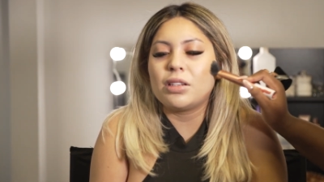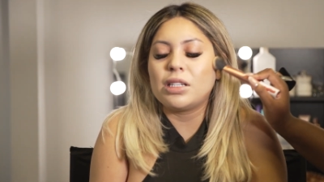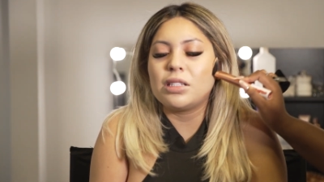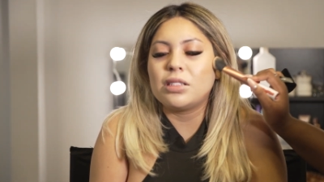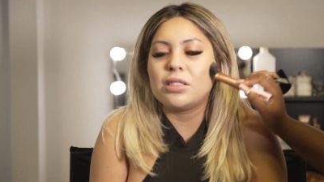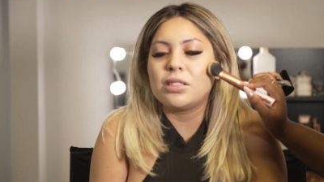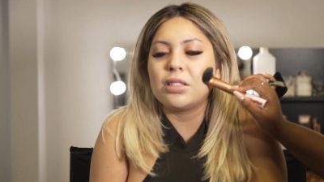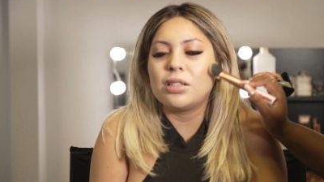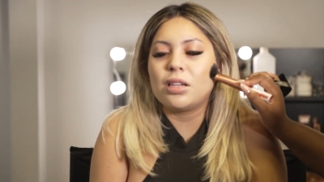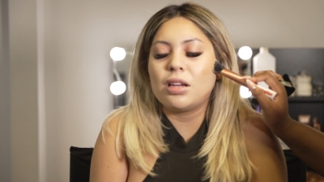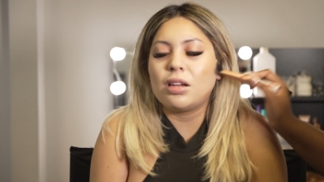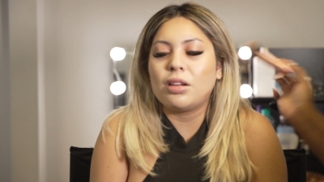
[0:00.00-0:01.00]
and I'm
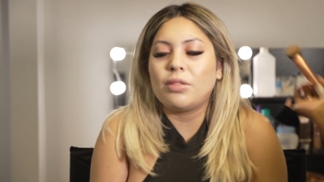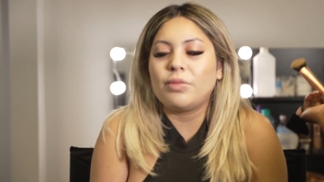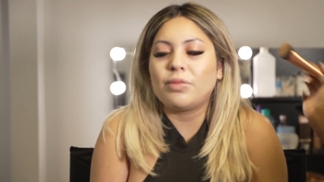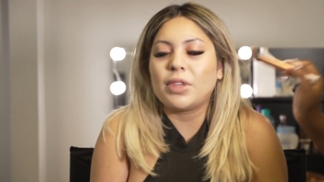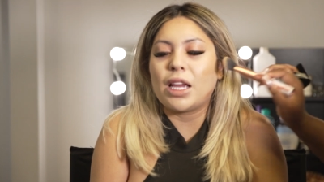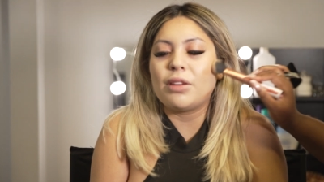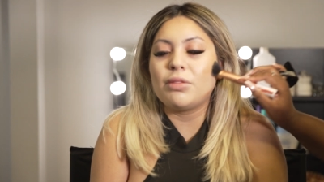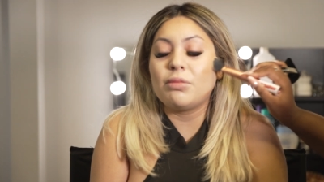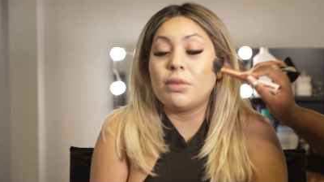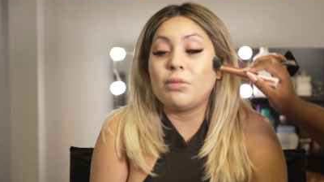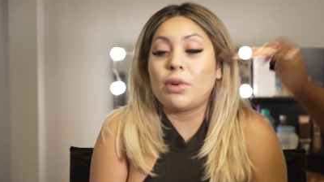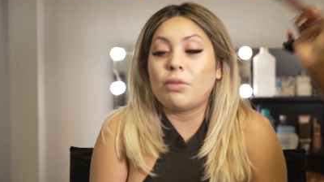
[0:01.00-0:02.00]
going down the
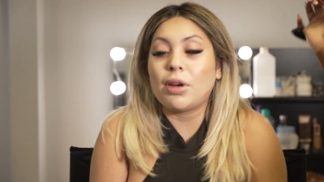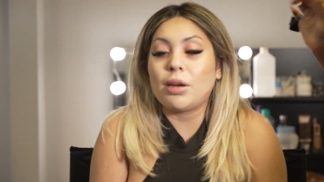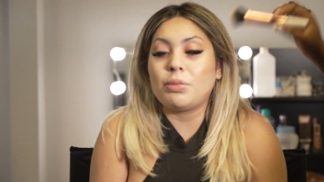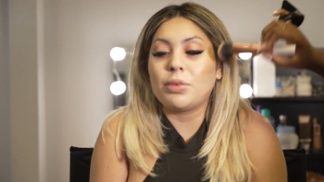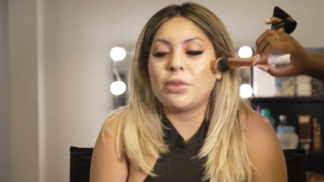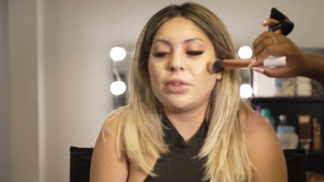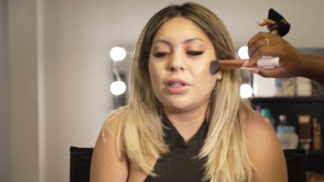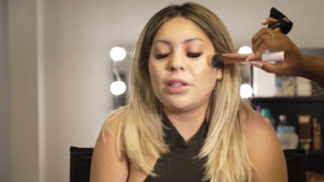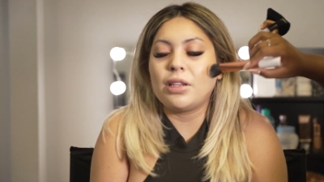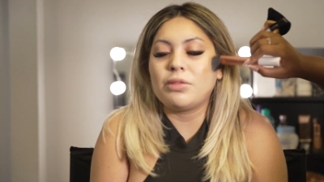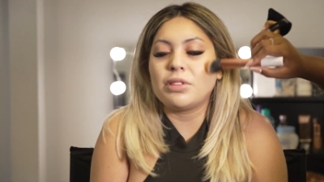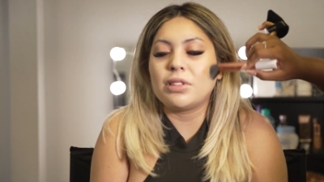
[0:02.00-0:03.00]
jawline, just making sure everything is
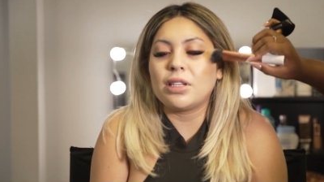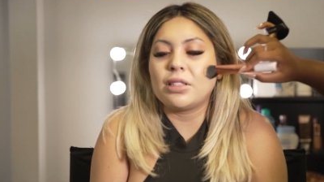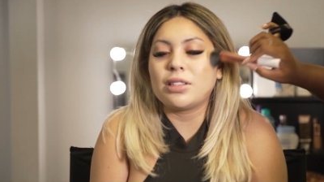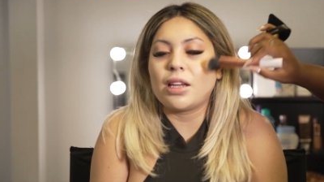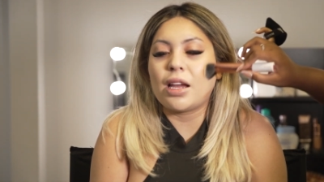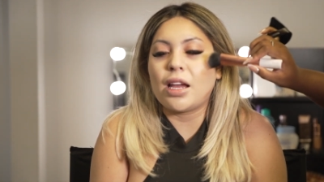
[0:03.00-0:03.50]
seamless.